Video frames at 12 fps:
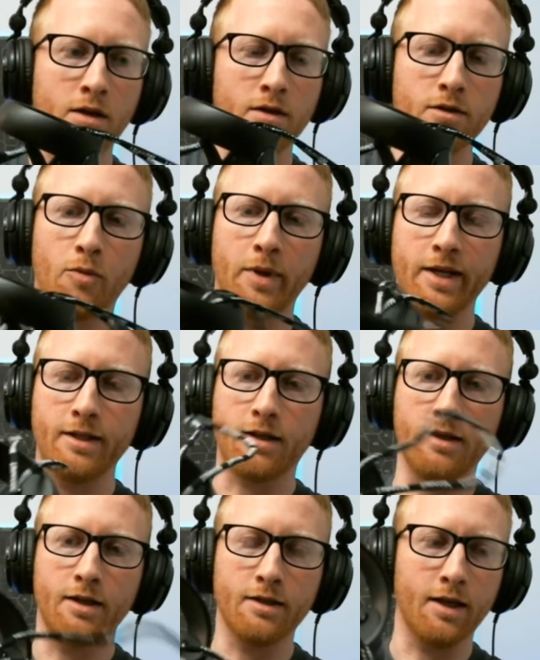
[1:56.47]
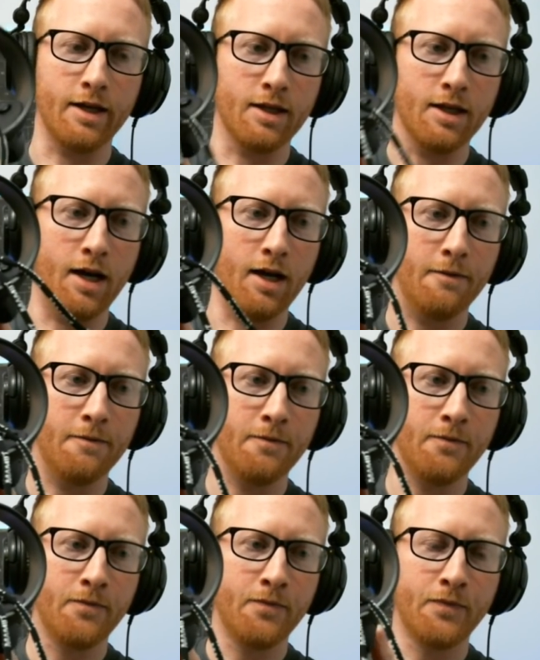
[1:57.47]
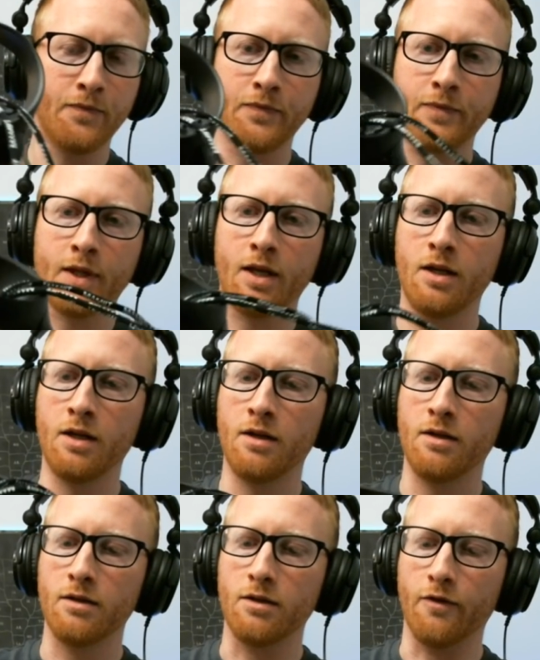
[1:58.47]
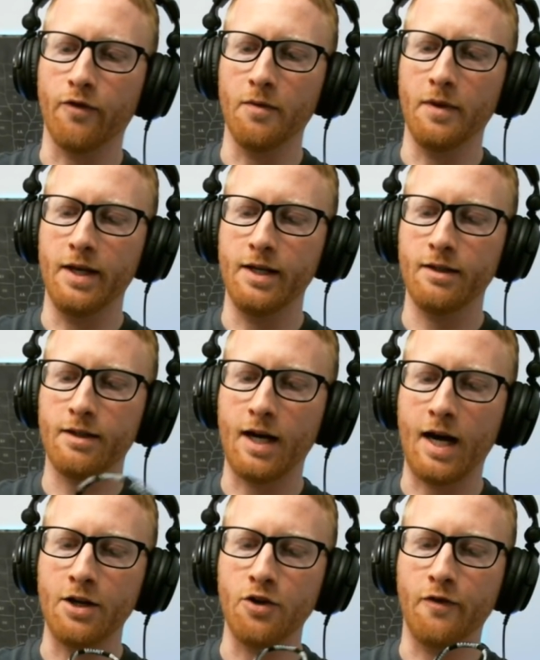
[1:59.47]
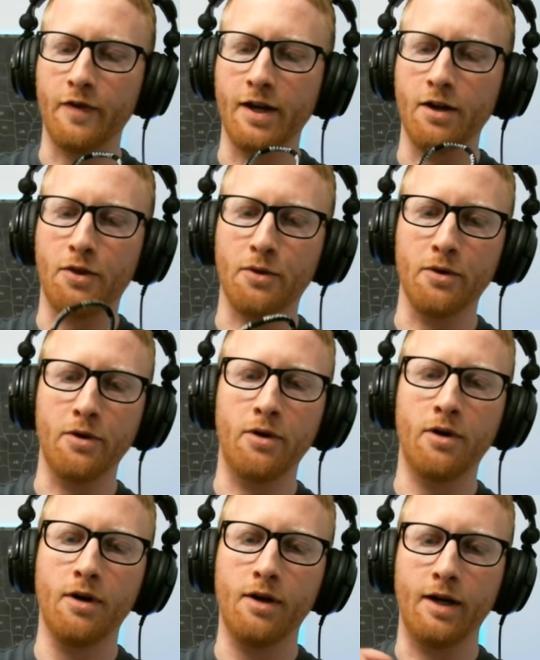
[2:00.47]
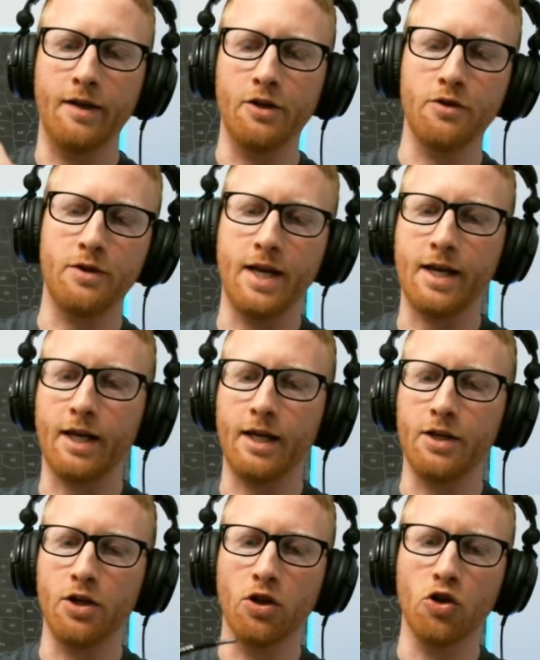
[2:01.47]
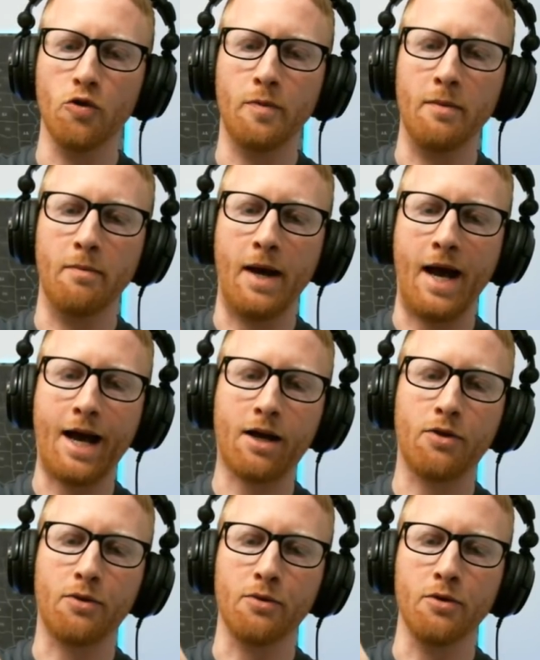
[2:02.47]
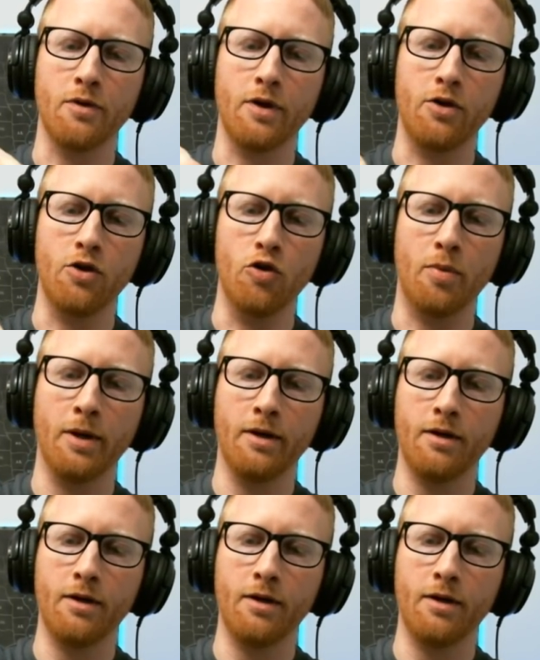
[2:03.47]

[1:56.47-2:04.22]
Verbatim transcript: So basically it's like that. So from the inside you feed it through, and take it and you loop it back through the hoop,